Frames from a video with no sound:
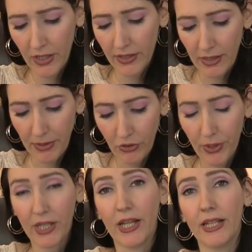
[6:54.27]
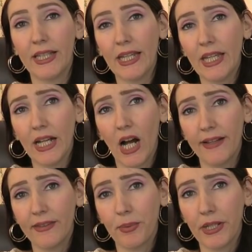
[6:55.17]
They've been doing a lot of thinking,
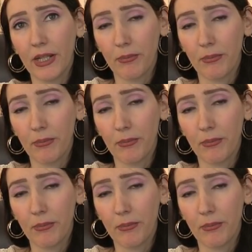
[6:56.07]
contemplating,